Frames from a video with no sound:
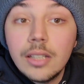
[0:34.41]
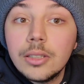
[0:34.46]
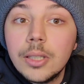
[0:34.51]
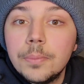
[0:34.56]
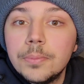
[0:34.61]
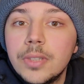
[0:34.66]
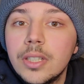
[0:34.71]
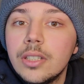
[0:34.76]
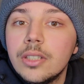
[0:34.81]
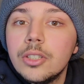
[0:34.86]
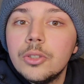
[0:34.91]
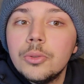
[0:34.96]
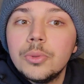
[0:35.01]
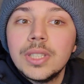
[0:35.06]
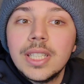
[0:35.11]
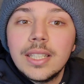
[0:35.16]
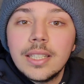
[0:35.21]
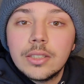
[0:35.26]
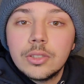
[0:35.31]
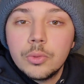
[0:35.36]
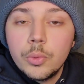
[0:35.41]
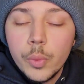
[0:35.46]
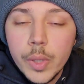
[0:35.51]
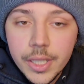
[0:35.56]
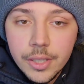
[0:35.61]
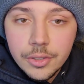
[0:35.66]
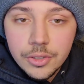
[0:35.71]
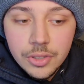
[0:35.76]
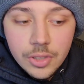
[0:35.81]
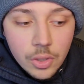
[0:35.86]
I'll update you in the next
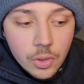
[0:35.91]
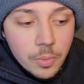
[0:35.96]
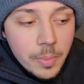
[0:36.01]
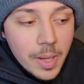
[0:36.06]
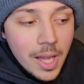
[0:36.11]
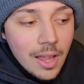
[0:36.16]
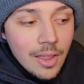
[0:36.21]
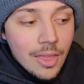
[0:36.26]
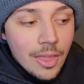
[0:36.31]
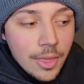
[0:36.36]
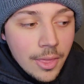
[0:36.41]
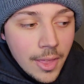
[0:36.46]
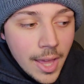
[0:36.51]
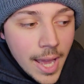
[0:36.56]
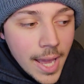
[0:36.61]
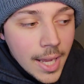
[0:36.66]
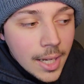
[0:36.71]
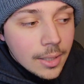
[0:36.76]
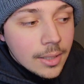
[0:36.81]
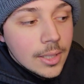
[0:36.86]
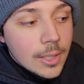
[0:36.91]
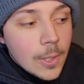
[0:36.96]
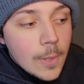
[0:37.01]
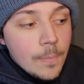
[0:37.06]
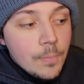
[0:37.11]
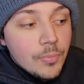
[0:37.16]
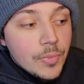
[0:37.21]
week or so about that.